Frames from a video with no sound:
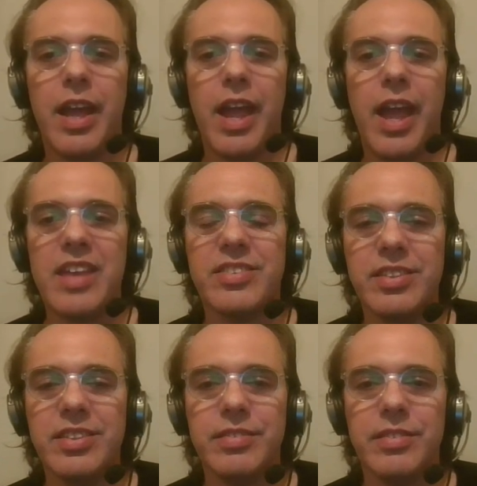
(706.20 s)
a
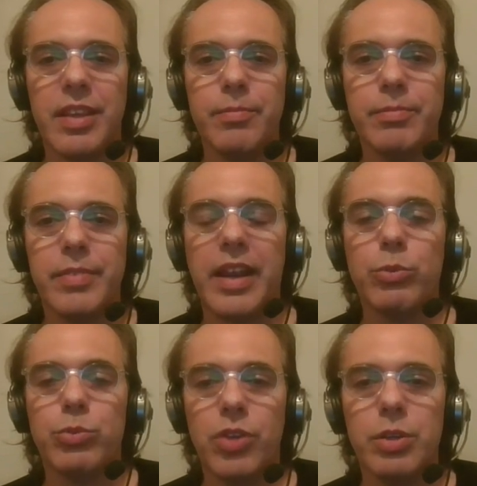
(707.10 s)
system, an
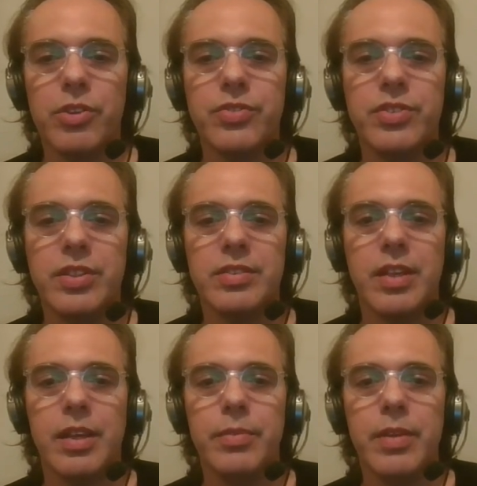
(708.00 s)
autonomous
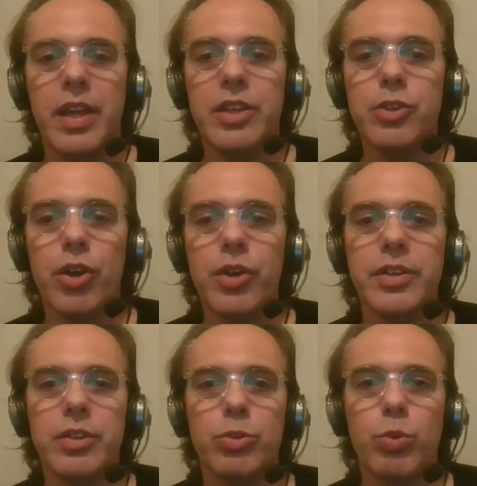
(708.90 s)
system, in
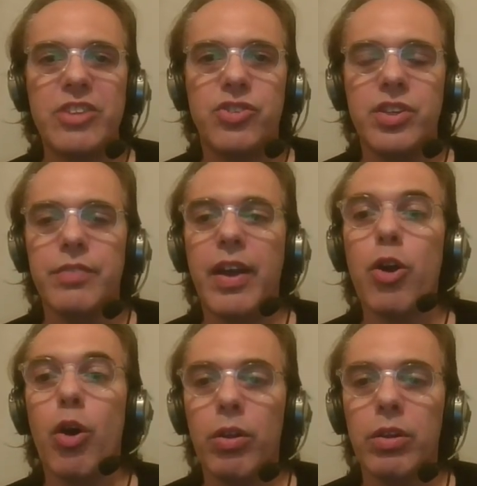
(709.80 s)
order to achieve a
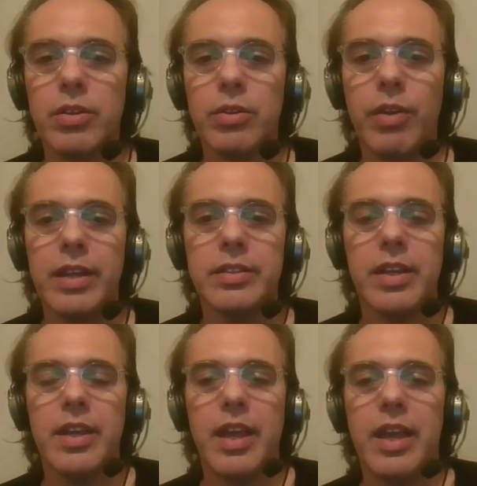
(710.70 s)
goal, right?
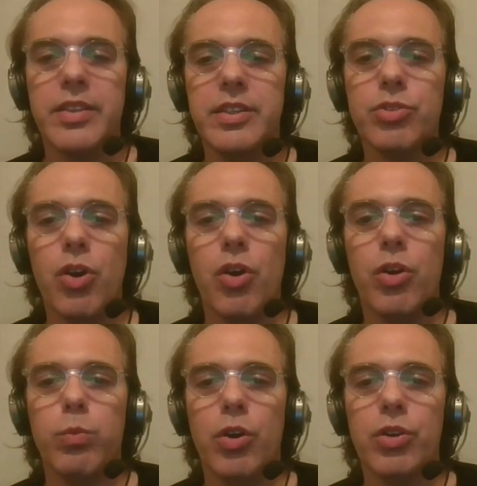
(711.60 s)
And this
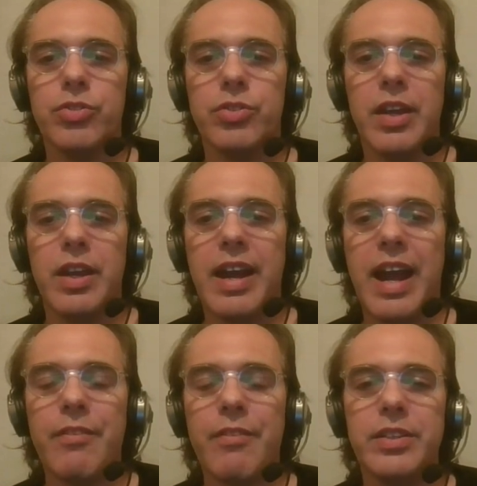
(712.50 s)
goal was
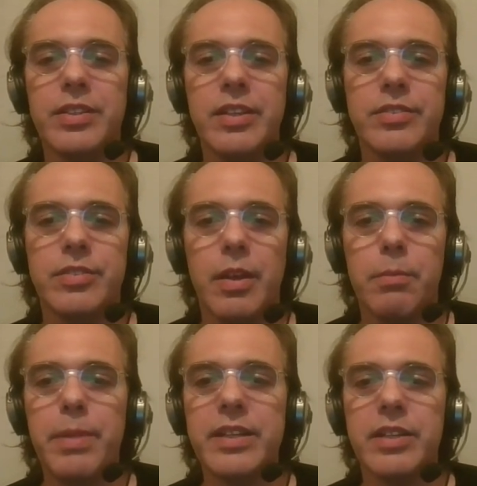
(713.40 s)
having this
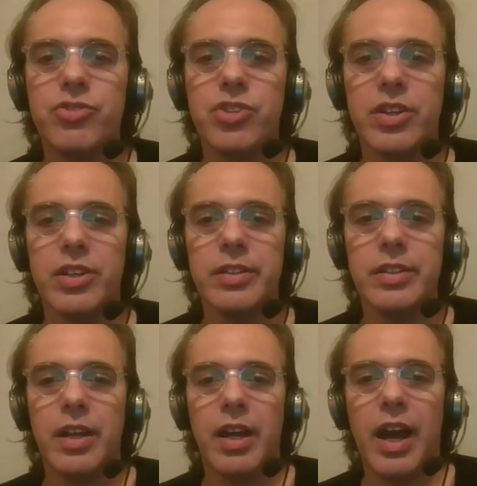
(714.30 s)
big ledger
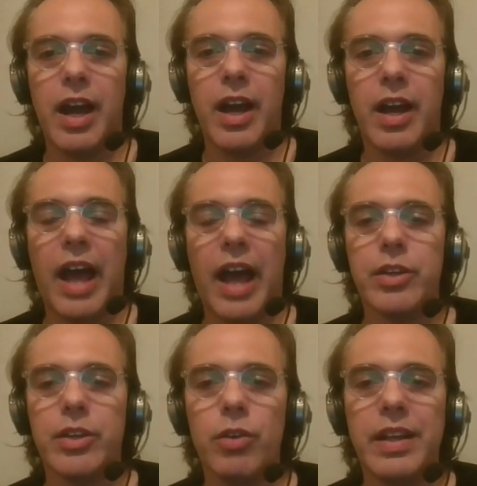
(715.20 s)
at
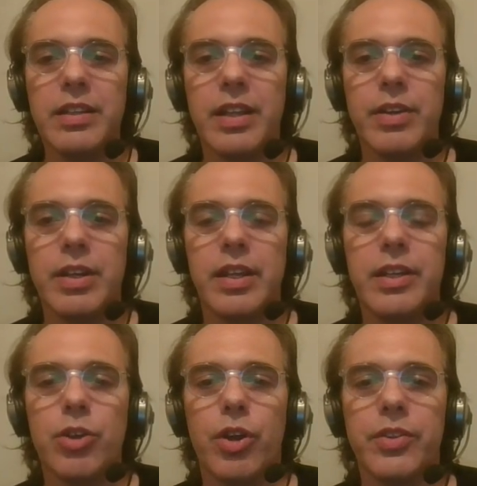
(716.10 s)
the global level
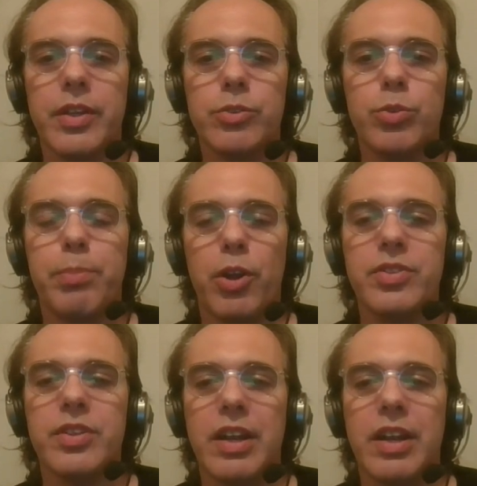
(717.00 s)
in order to
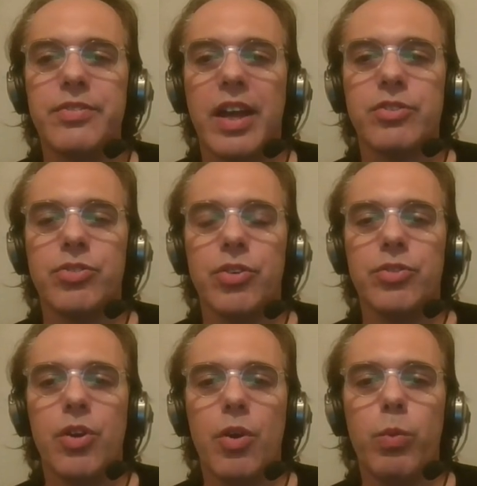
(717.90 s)
process
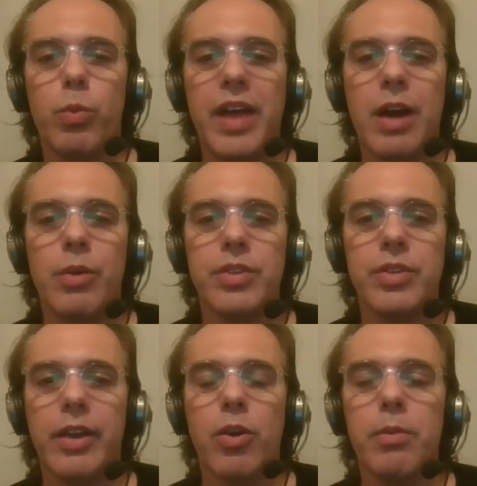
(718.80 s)
transaction without
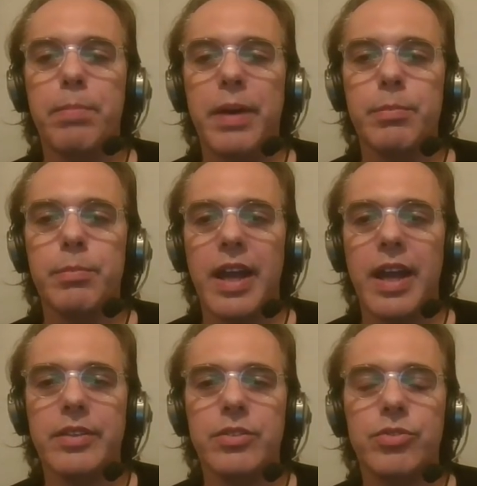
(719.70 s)
a company
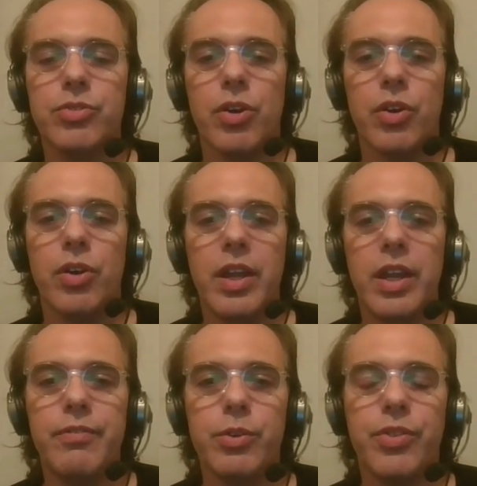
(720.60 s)
behind. So
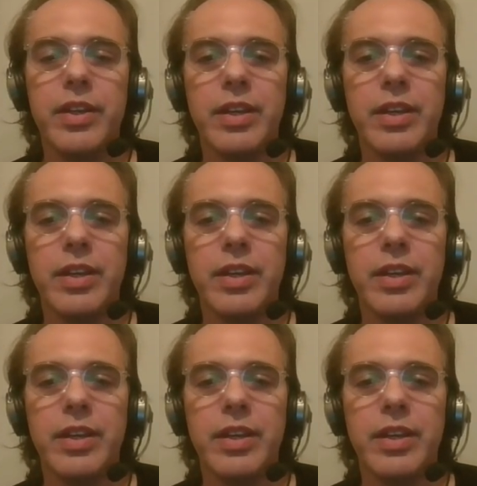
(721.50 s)
if you think